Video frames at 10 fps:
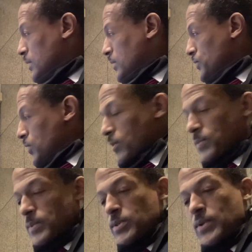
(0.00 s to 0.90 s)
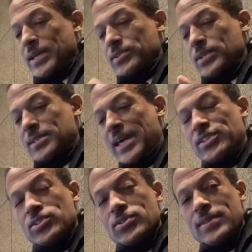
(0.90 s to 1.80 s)
So you actually
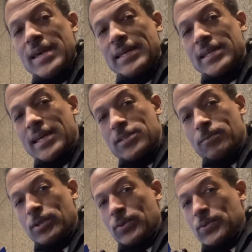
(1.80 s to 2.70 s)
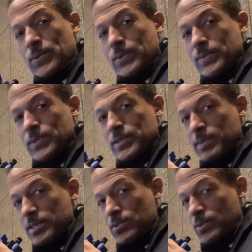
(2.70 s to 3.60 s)
attach it to that and you blow through, which
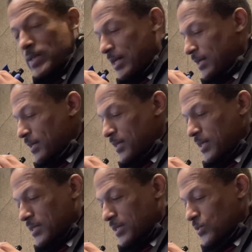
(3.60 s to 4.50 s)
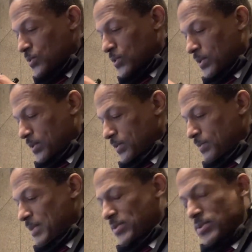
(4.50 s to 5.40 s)
means you're like this, as you saw,
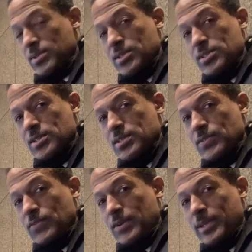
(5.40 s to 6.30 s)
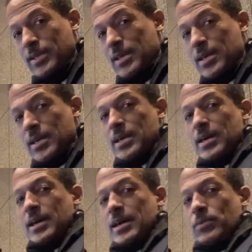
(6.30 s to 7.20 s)
about this distance from it,
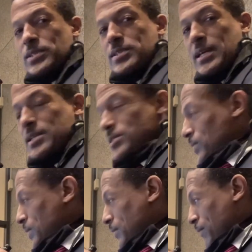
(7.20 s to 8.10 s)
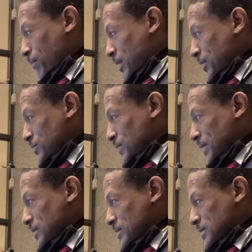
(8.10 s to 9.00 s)
which is not necessarily good for posture. I
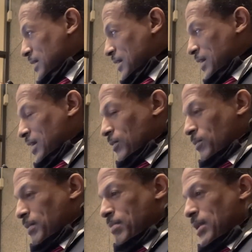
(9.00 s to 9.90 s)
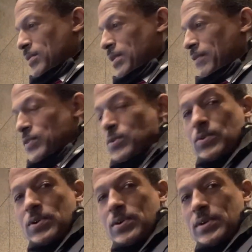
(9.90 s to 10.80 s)
guess it will be better if you
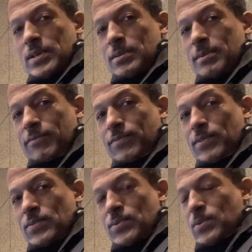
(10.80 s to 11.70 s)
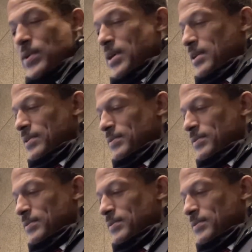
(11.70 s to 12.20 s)
were a little bit further away,